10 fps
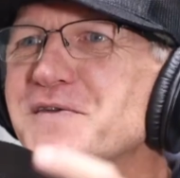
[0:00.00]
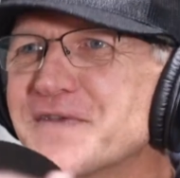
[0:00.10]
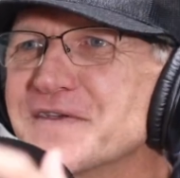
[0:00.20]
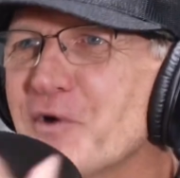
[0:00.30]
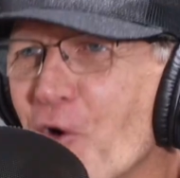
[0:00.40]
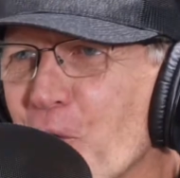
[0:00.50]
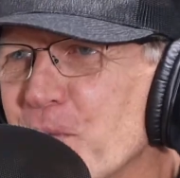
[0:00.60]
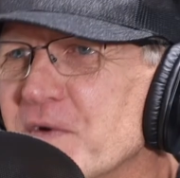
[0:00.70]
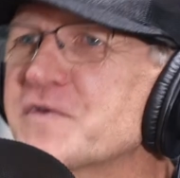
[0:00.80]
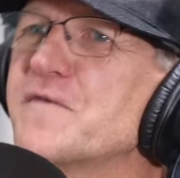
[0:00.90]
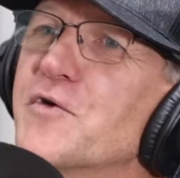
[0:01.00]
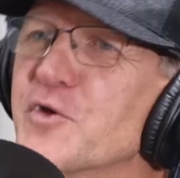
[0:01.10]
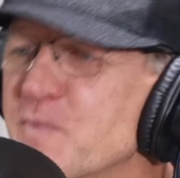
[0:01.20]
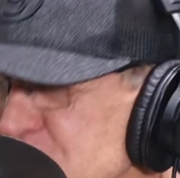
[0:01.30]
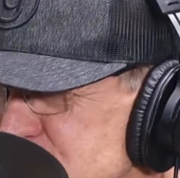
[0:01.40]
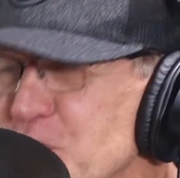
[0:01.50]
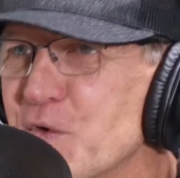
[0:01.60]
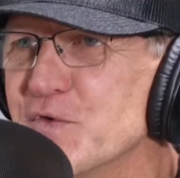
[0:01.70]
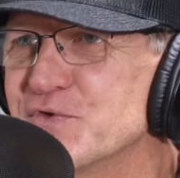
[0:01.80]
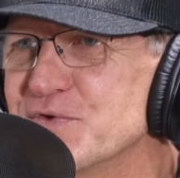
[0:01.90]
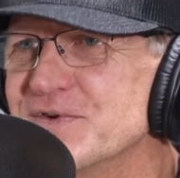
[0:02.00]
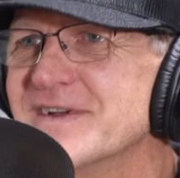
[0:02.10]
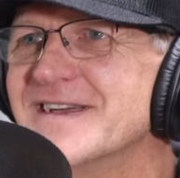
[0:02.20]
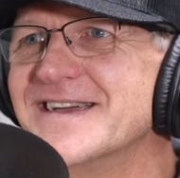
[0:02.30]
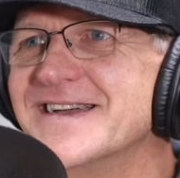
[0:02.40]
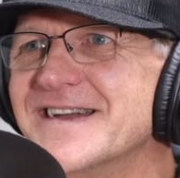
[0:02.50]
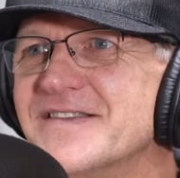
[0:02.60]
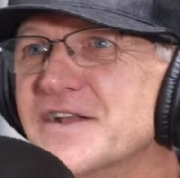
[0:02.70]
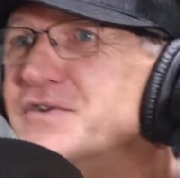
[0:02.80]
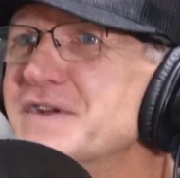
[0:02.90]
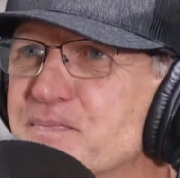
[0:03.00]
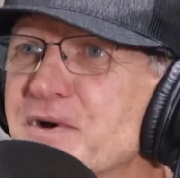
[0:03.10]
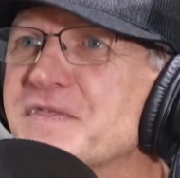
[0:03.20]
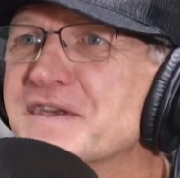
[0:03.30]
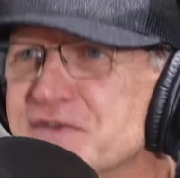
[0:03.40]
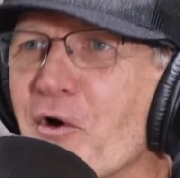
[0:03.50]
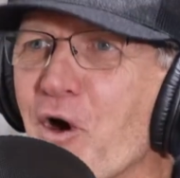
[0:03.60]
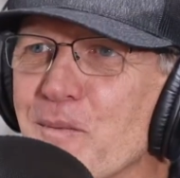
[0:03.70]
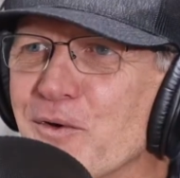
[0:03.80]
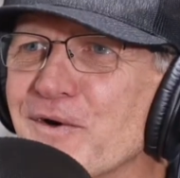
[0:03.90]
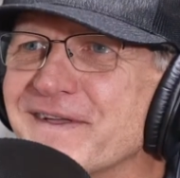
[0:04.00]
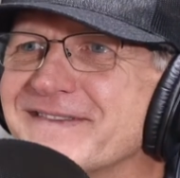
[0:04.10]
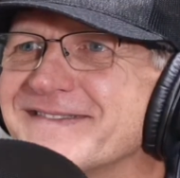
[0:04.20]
this armor. So if you're going to be a soldier, then you need to put this armor on.